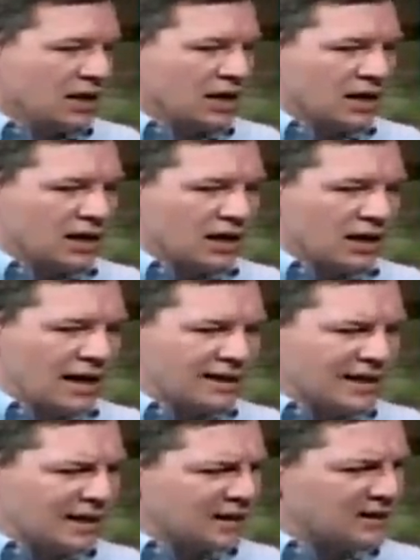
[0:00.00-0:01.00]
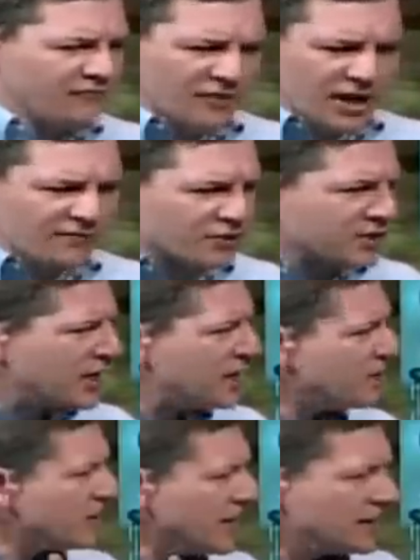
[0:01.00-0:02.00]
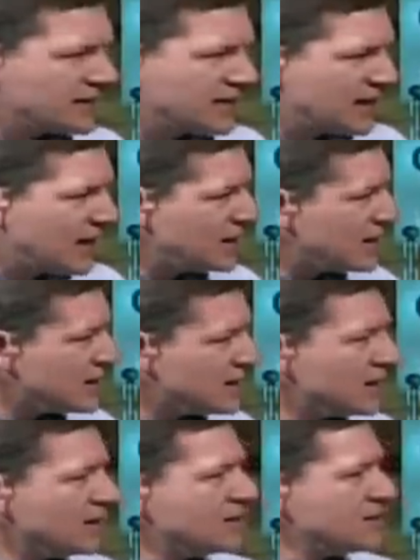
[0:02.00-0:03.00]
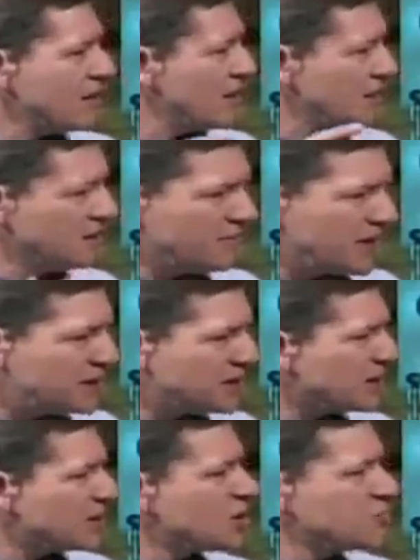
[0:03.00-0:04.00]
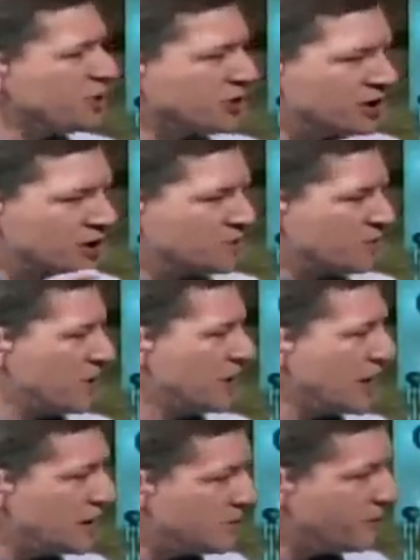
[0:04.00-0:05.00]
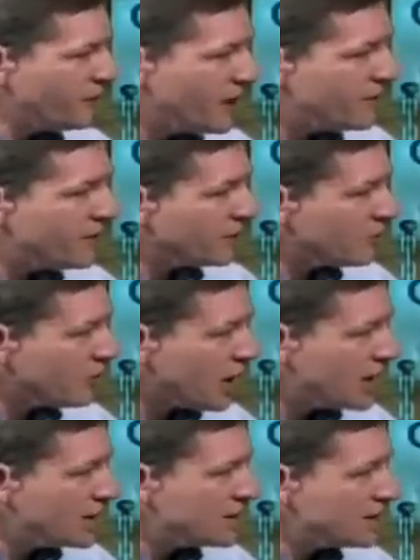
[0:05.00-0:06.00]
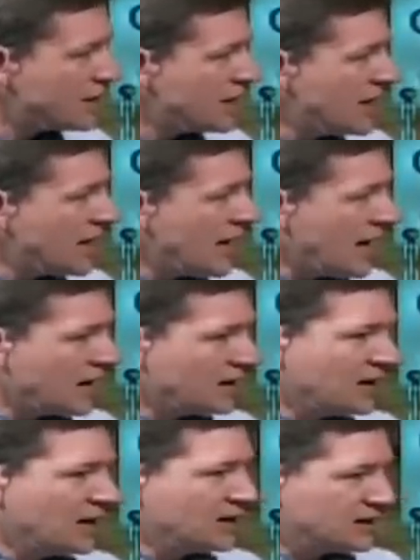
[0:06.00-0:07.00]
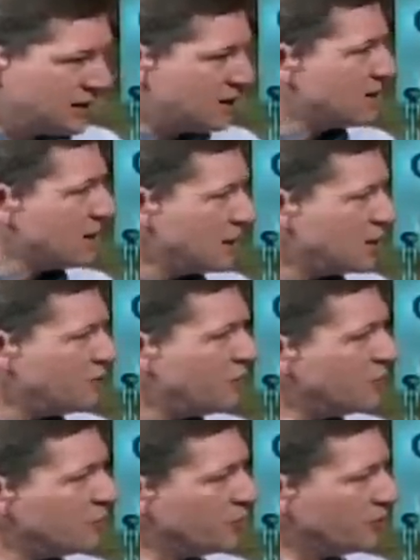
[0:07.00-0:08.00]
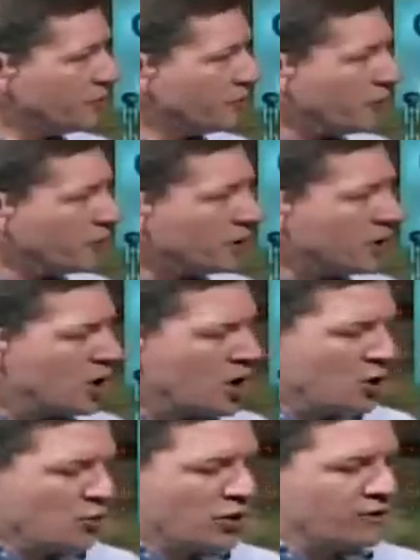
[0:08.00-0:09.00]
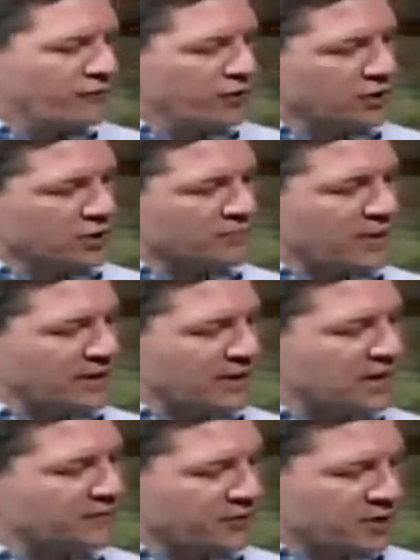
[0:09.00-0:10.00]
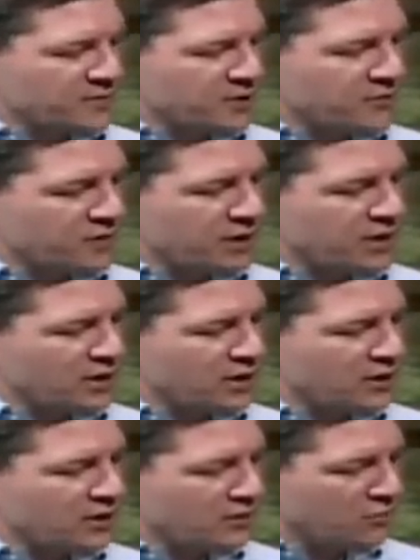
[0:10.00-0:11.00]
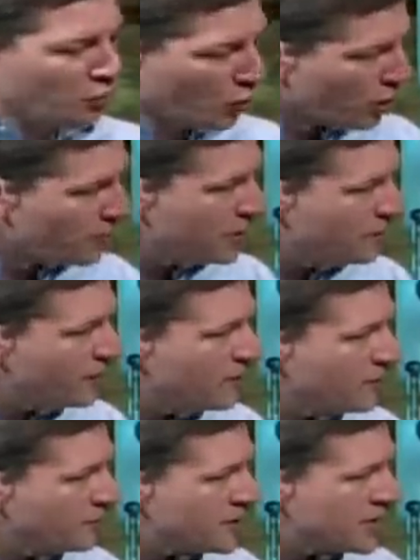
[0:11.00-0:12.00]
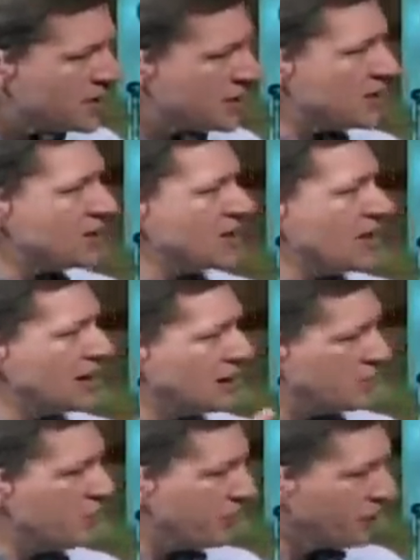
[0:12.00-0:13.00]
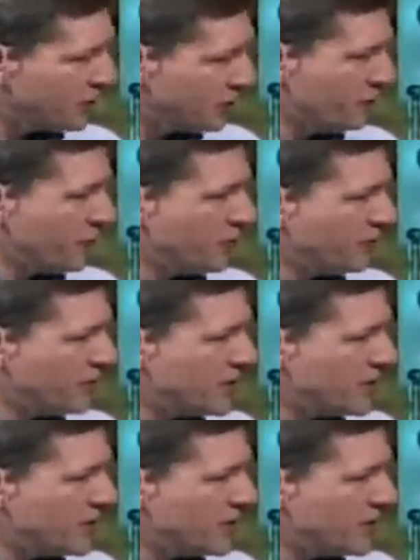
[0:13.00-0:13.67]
And then 5 years later, in 1996, you had an amazing experience where you came to faith in Christ, and since then you've been moving forward. What have you learned about the difference between the Mormon view of Jesus and the biblical view of